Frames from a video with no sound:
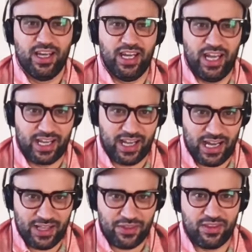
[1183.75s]
and I
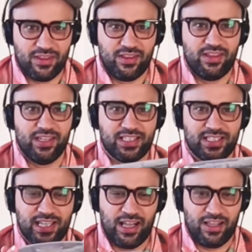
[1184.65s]
got the
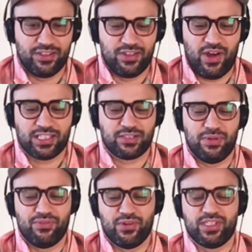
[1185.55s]
salad you asked
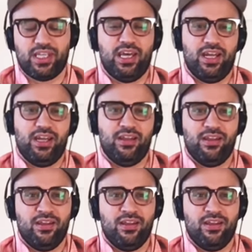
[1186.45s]
me for to get it.